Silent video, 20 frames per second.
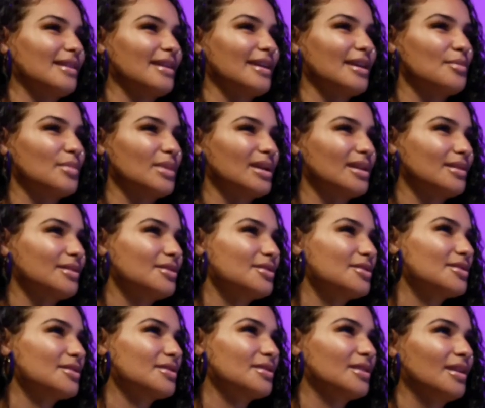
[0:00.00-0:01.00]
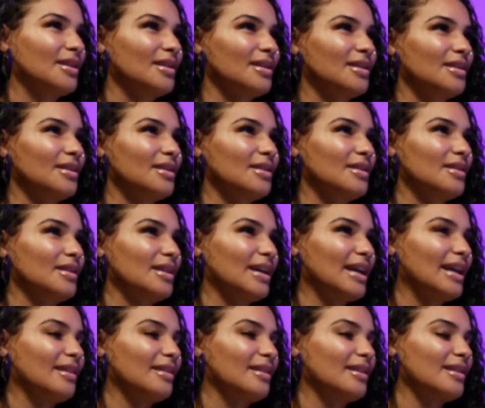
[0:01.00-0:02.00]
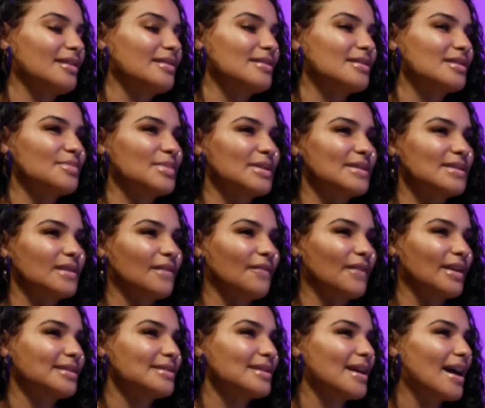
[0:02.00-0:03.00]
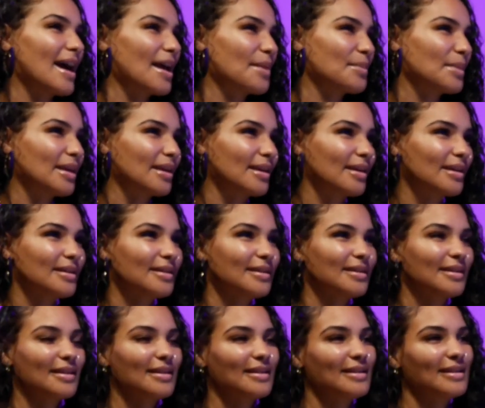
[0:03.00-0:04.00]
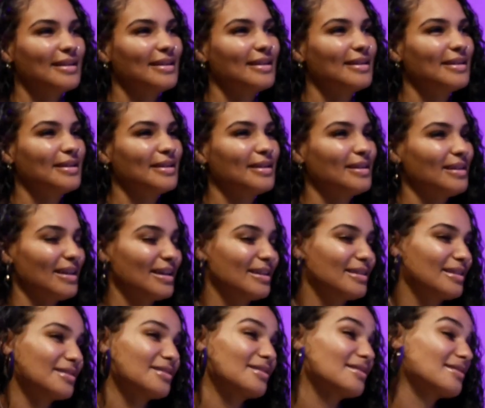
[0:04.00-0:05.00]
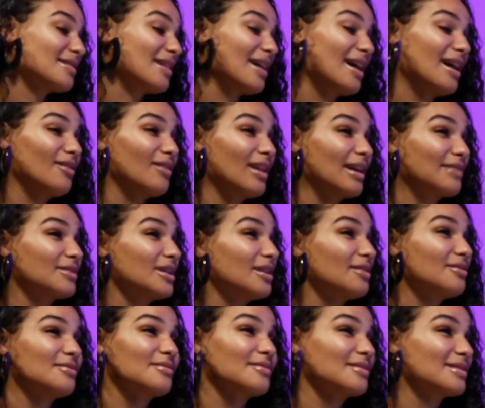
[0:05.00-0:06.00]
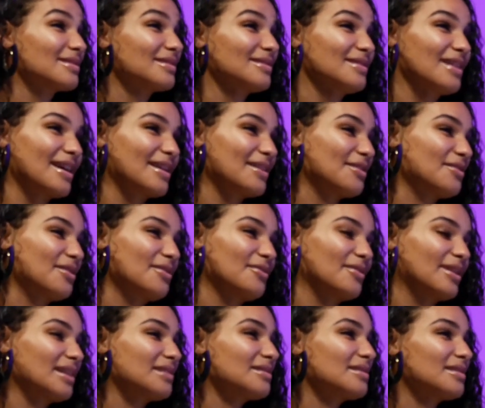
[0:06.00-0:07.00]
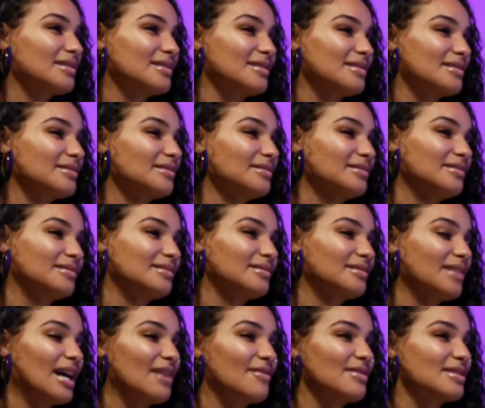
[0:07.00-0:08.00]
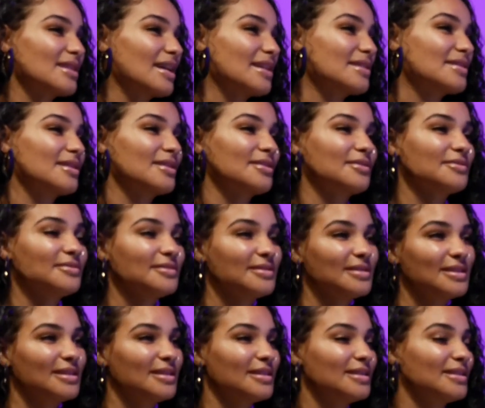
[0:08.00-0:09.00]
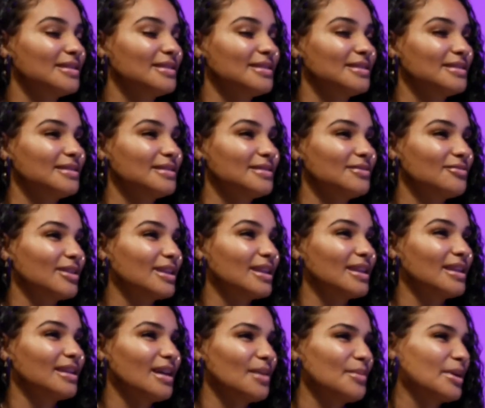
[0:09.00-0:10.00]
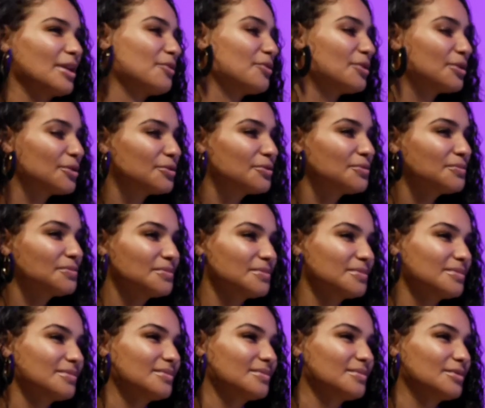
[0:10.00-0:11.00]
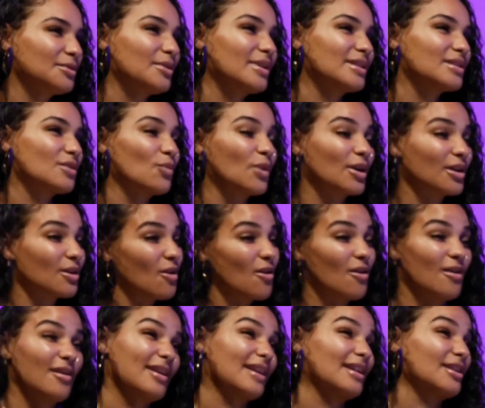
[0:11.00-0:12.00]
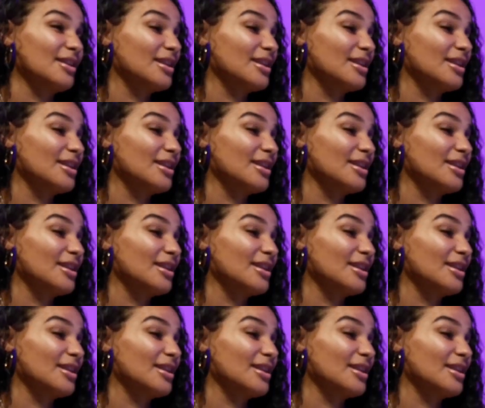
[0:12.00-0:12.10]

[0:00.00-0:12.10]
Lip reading: image, and this specific timing, and that's just not how life goes. Like, you don't get to have a say-so, really. I mean, you do. You get to work hard and